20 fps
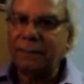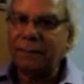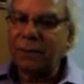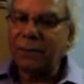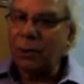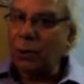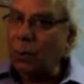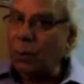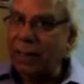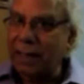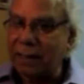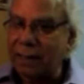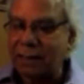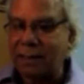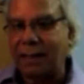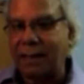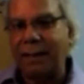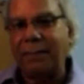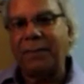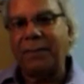shooting
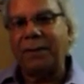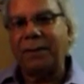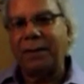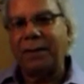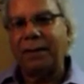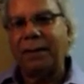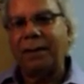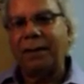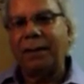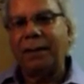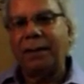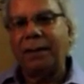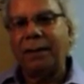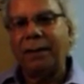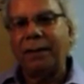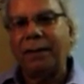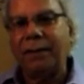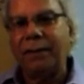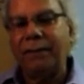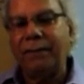script,
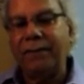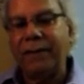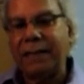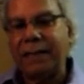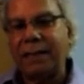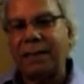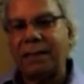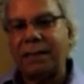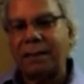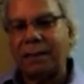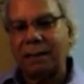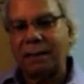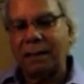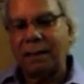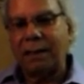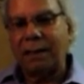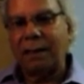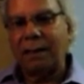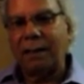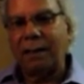which is
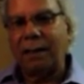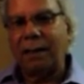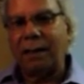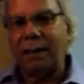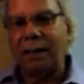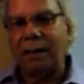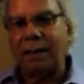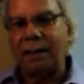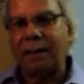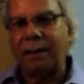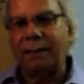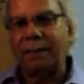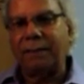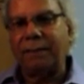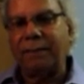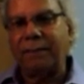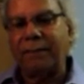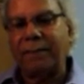a